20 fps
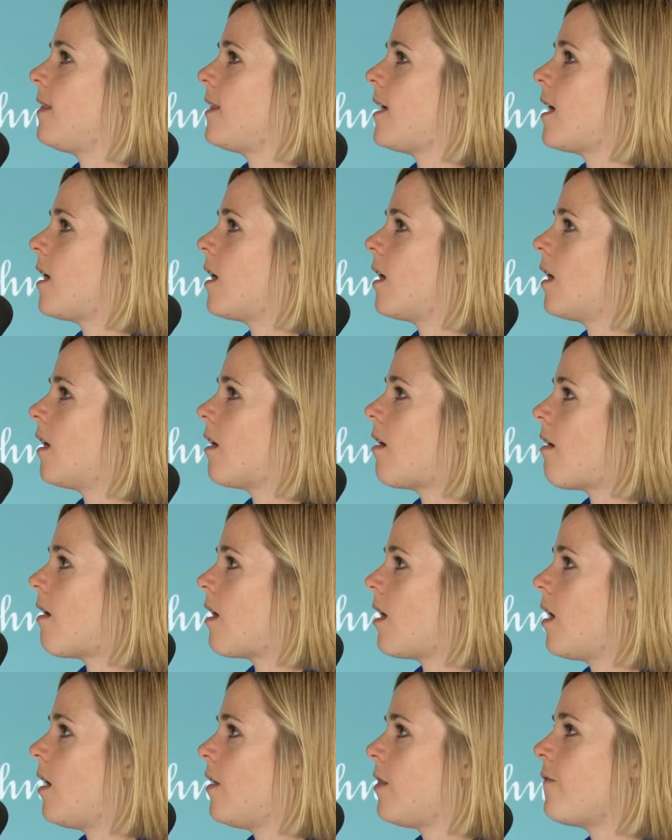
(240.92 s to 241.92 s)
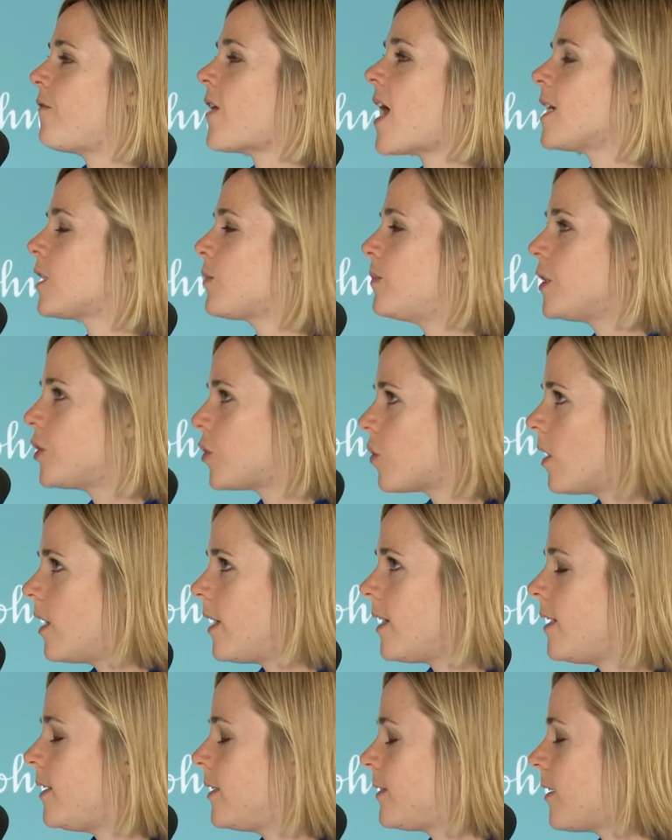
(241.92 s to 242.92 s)
there are the vast
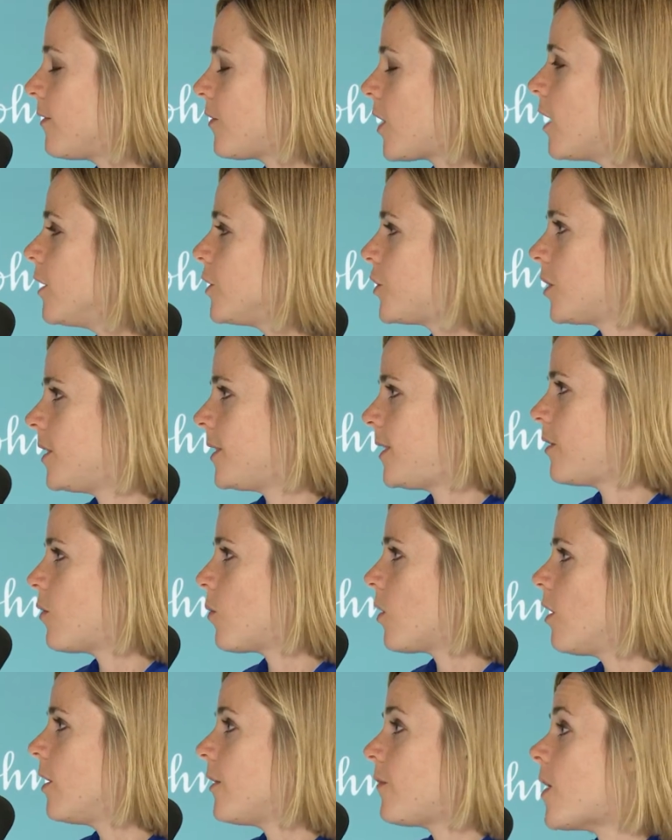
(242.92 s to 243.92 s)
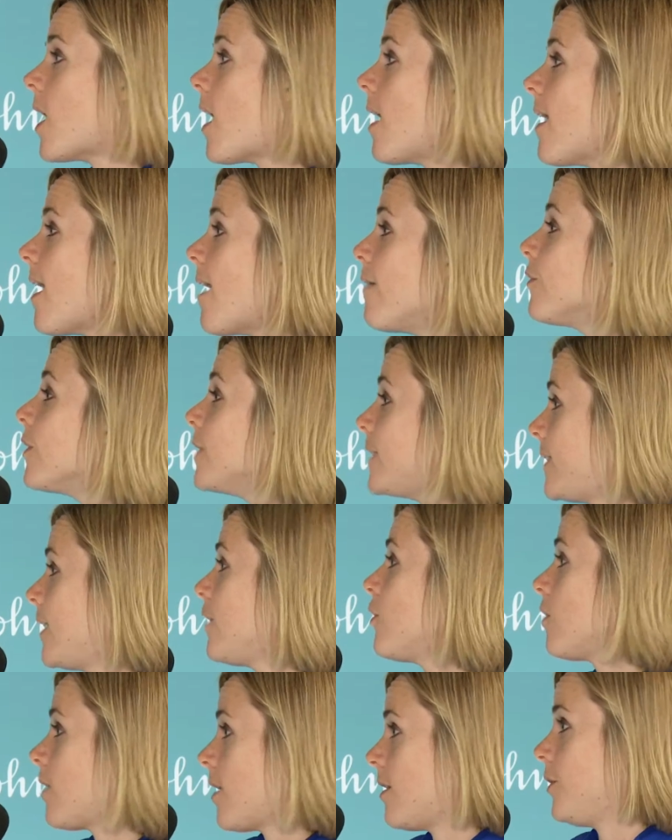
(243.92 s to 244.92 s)
majorities of countries in the world, if not every
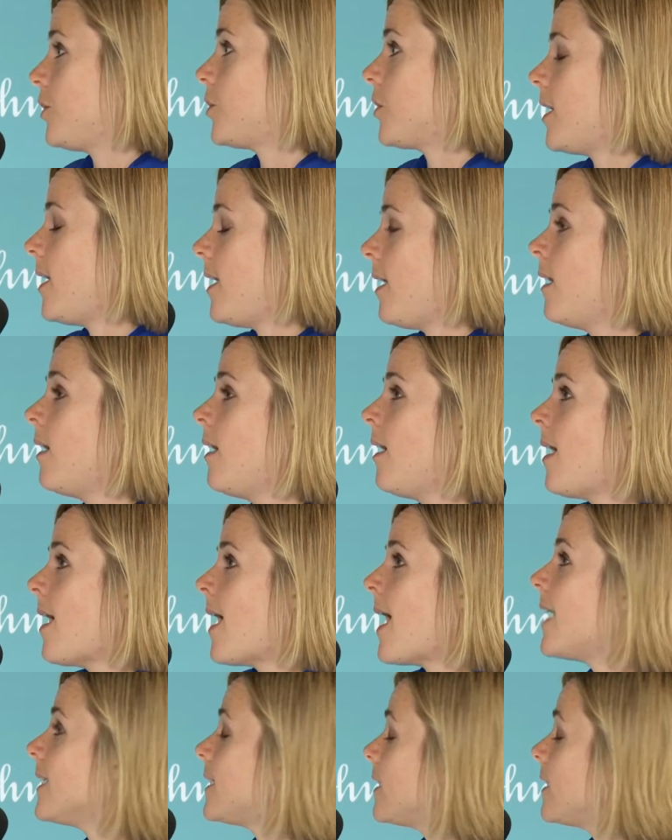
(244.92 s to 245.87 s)
single country, has